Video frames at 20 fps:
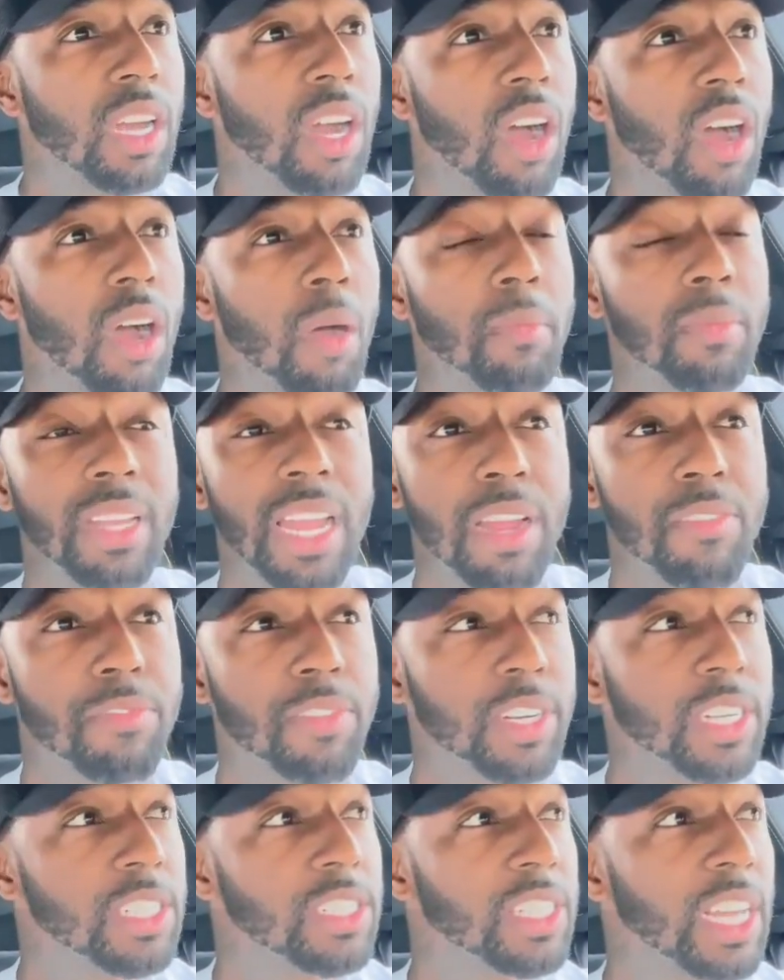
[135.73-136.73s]

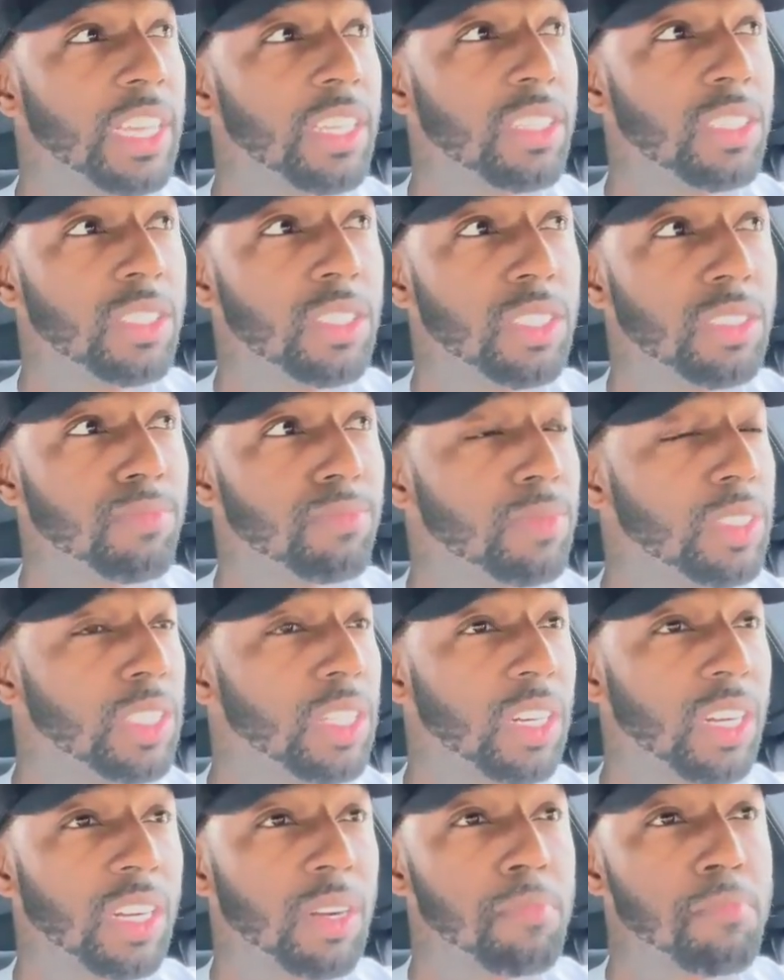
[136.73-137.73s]
leverage, like
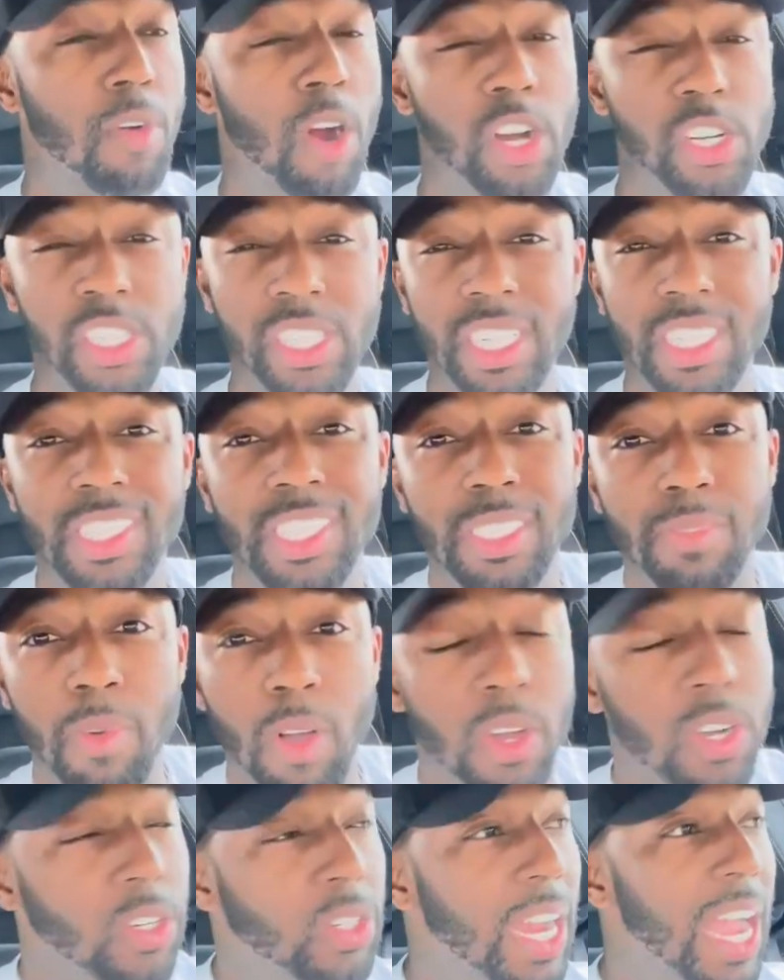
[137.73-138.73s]
your margin is
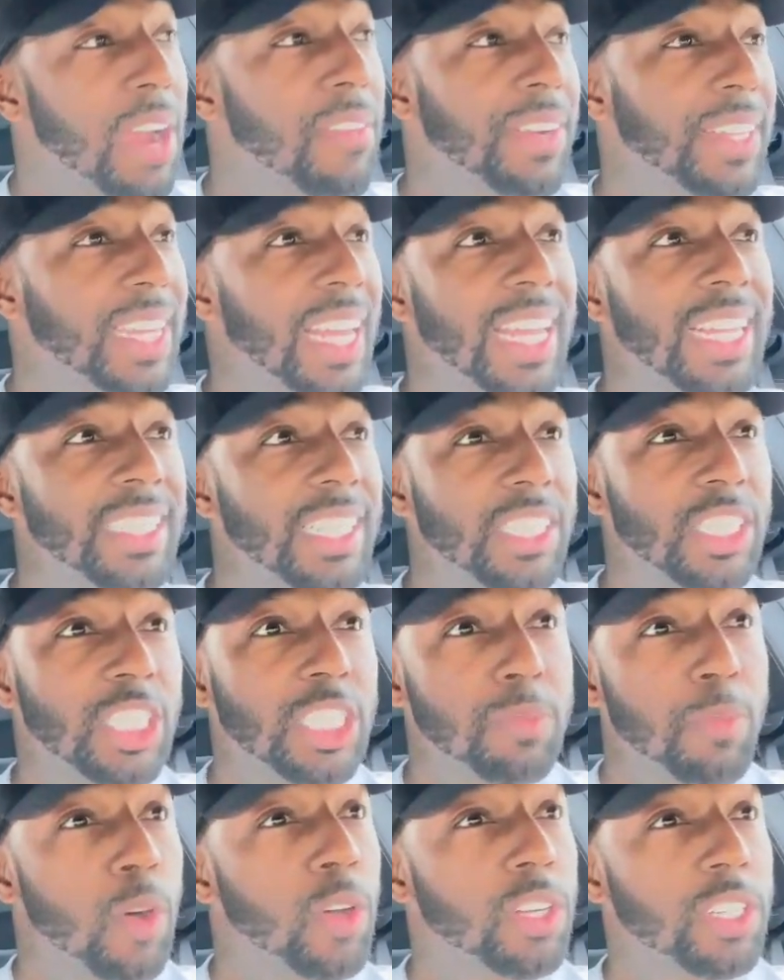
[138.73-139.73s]
smaller, everything's
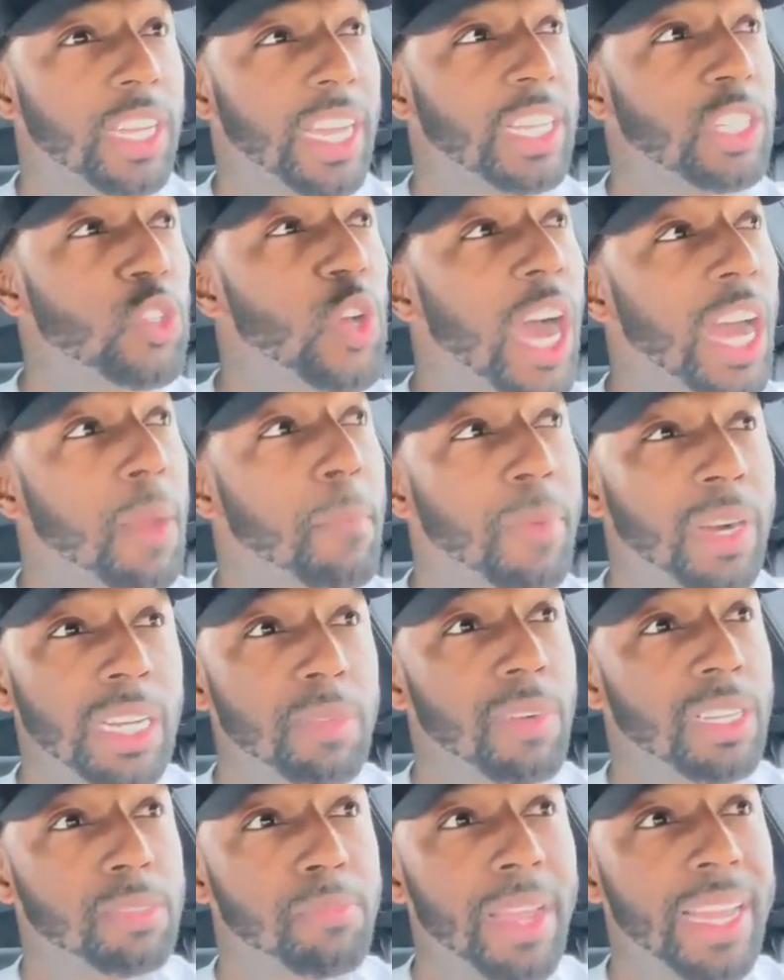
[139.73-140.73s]
just smaller, and you got to
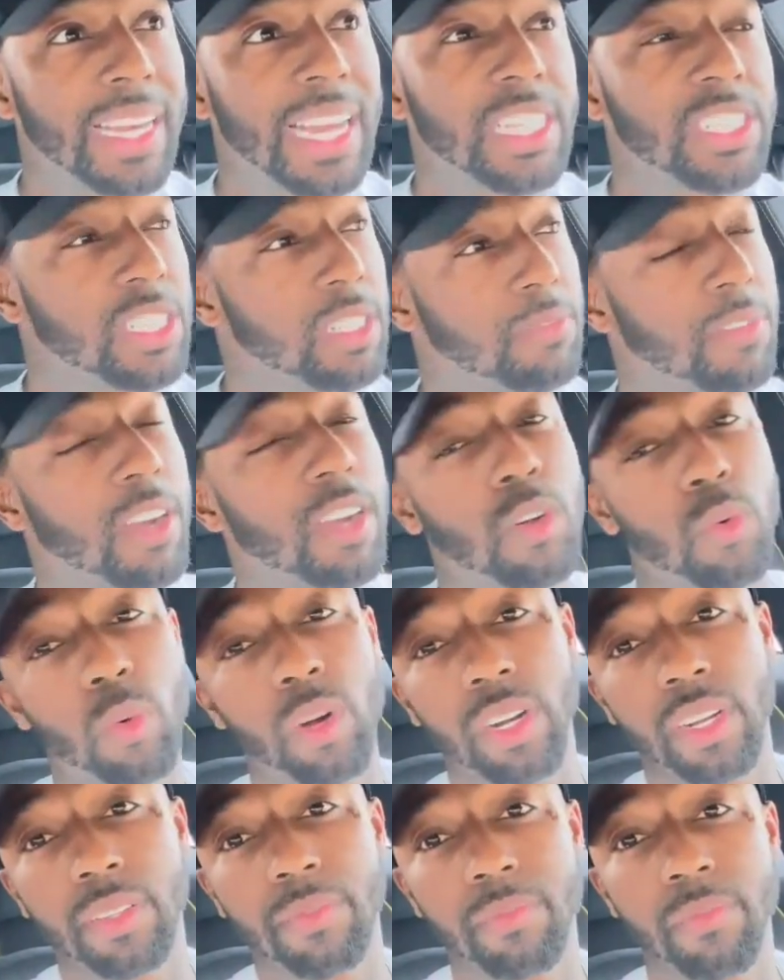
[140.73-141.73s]
pretty much make that shit fucking
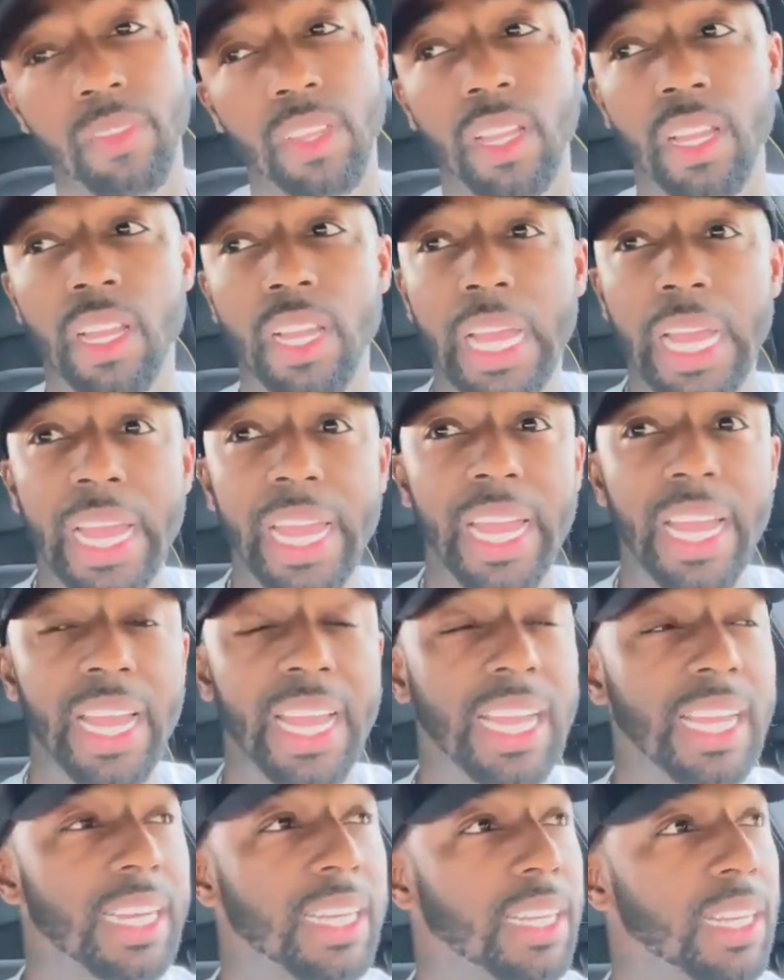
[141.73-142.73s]
work.
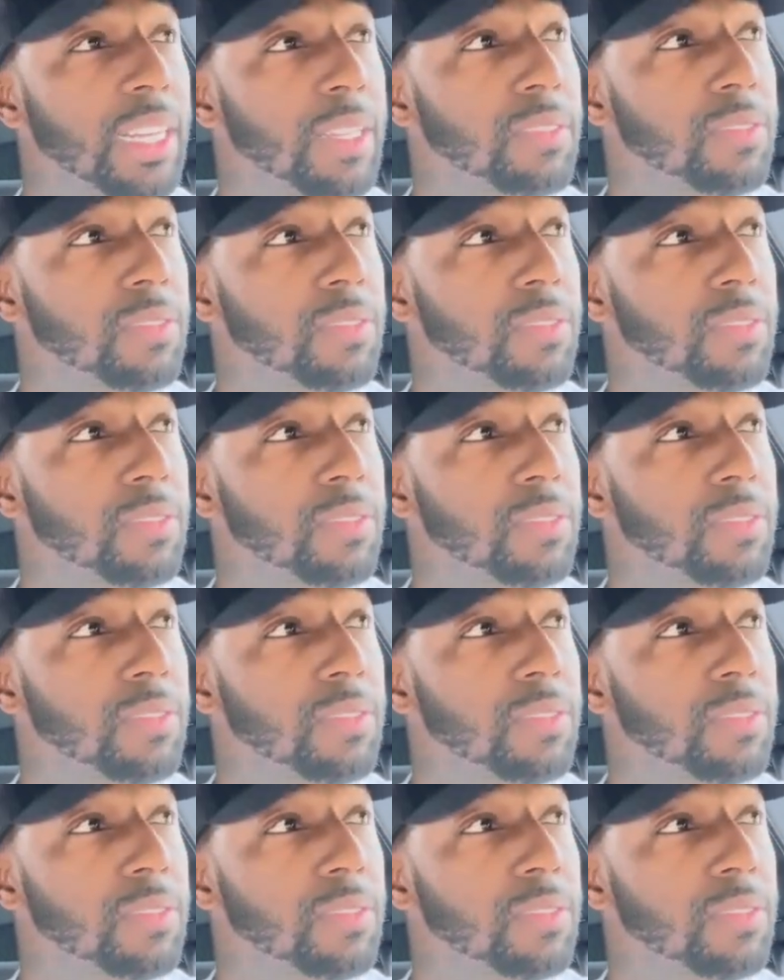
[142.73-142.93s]
And